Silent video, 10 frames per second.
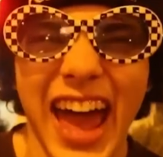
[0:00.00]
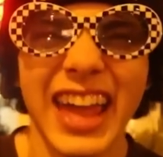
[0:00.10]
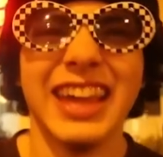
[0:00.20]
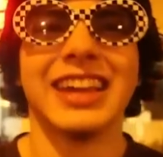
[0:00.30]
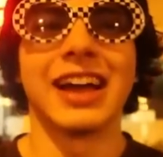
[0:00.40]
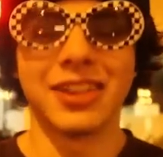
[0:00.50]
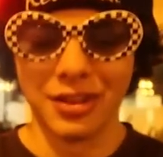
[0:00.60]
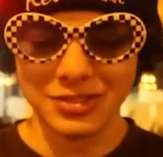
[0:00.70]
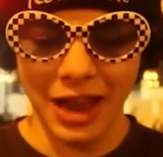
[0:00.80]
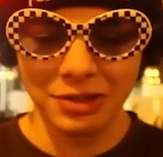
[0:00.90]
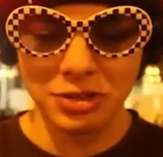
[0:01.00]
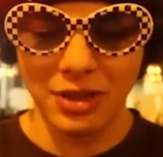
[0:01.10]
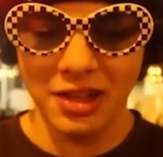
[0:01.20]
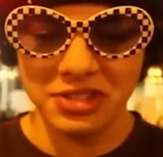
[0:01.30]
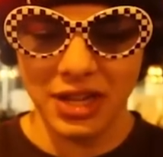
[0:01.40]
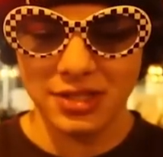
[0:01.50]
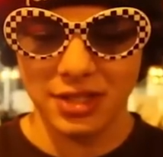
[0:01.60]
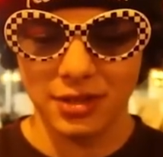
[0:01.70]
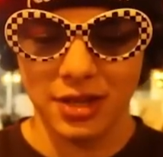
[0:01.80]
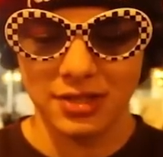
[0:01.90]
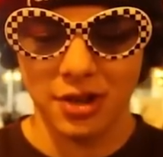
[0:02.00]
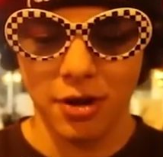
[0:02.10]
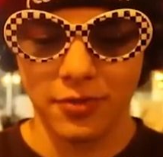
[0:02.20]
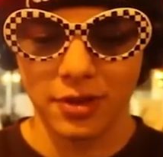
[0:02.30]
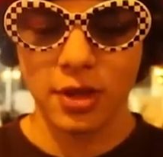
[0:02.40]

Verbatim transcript: It got closed down in 2018 because of COVID.